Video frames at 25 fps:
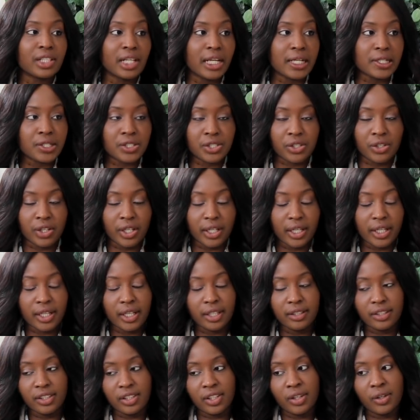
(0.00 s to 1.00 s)
in
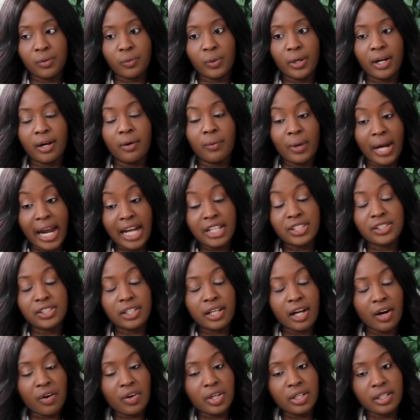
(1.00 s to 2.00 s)
Nigeria, where we're actually
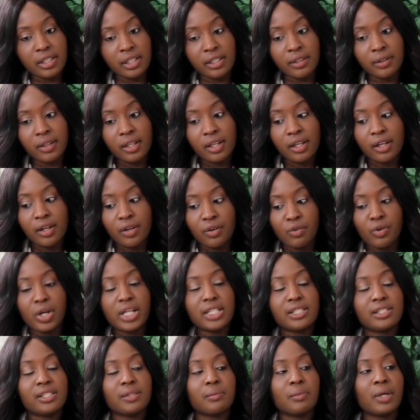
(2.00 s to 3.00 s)
currently
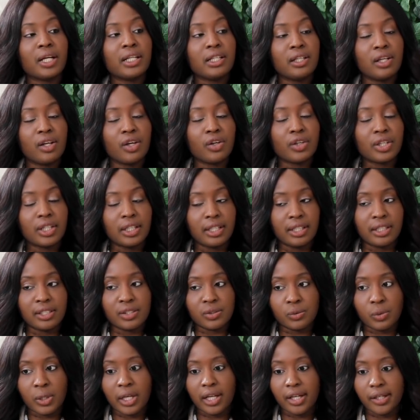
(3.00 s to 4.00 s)
raising money locally
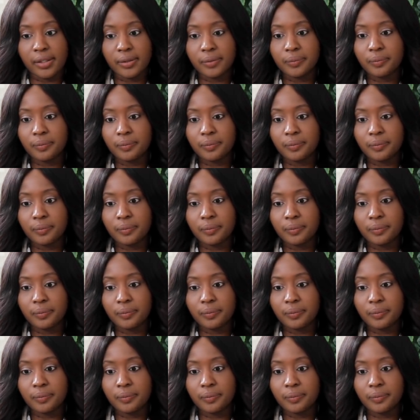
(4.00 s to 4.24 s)
as well.